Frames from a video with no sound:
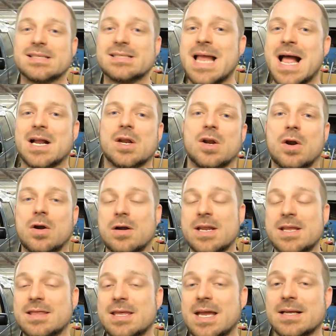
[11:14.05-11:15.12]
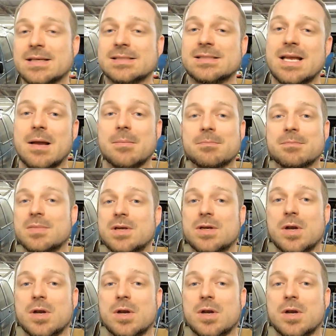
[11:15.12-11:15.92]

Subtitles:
It's not going to hurt anything except